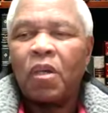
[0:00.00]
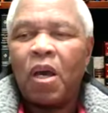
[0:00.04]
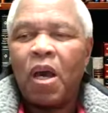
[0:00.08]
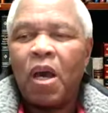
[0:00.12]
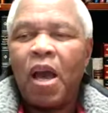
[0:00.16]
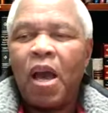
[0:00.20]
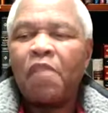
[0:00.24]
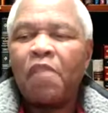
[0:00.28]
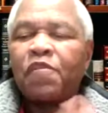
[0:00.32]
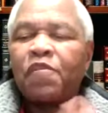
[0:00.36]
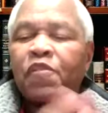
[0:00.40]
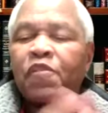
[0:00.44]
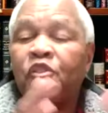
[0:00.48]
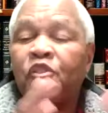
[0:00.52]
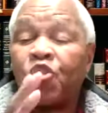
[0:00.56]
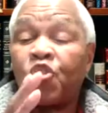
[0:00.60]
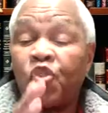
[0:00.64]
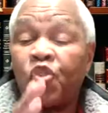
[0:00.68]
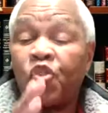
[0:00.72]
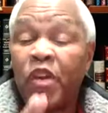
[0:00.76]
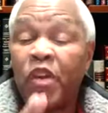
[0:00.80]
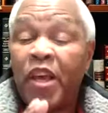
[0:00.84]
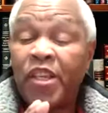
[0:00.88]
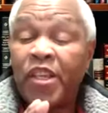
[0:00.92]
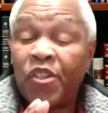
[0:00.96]
I've
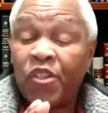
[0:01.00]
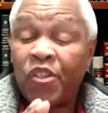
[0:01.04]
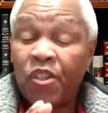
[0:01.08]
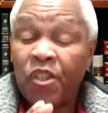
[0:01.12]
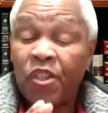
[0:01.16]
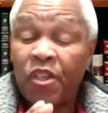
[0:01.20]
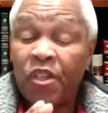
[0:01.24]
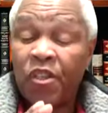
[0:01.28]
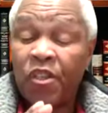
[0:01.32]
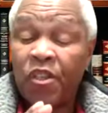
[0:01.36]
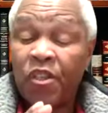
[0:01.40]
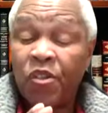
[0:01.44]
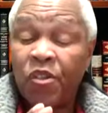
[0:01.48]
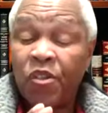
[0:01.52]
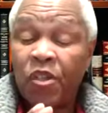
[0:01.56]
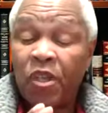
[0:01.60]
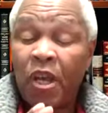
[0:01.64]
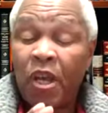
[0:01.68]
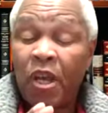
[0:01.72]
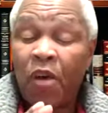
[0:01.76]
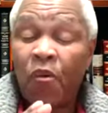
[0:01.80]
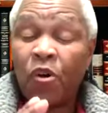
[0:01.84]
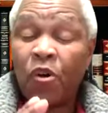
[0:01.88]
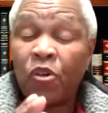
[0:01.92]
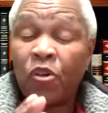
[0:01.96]
stressed this,
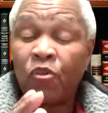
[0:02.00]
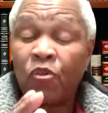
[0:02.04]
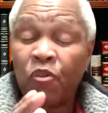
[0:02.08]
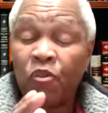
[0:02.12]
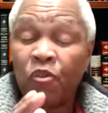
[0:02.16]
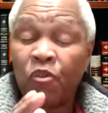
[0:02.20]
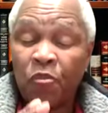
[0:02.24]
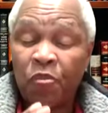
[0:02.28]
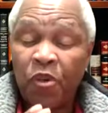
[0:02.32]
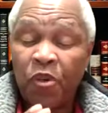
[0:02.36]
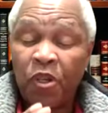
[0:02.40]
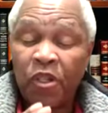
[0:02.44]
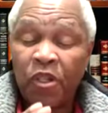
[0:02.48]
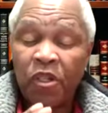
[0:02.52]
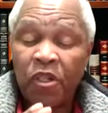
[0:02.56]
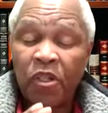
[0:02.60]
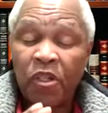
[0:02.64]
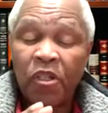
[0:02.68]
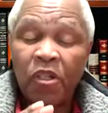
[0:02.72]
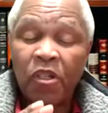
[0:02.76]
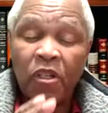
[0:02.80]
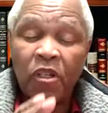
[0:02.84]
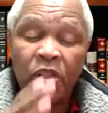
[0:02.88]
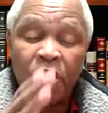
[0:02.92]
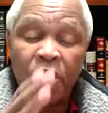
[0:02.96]
I want to repeat
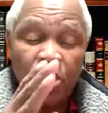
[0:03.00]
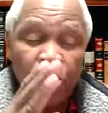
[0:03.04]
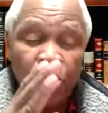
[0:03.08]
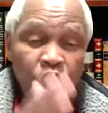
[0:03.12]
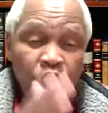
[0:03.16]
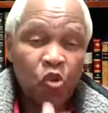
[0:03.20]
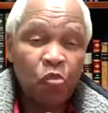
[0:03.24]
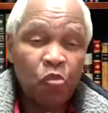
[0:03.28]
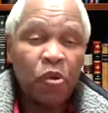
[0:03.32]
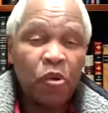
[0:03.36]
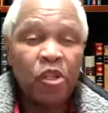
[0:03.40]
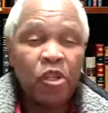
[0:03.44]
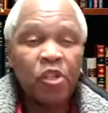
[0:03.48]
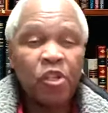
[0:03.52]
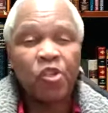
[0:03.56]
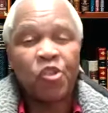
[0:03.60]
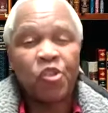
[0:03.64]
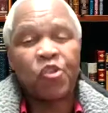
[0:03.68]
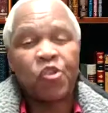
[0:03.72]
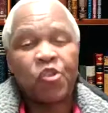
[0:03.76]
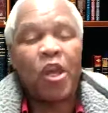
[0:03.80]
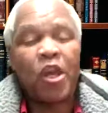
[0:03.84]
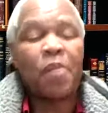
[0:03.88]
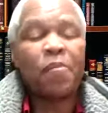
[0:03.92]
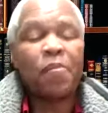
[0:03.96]
it. This human
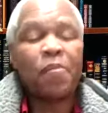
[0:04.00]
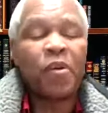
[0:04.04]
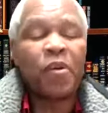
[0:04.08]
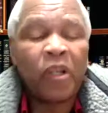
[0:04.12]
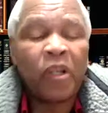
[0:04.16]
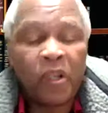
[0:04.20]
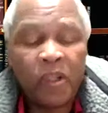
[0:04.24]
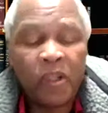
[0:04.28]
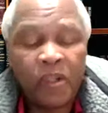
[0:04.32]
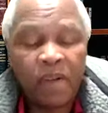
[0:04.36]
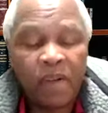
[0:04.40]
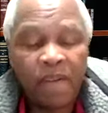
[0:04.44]
discipler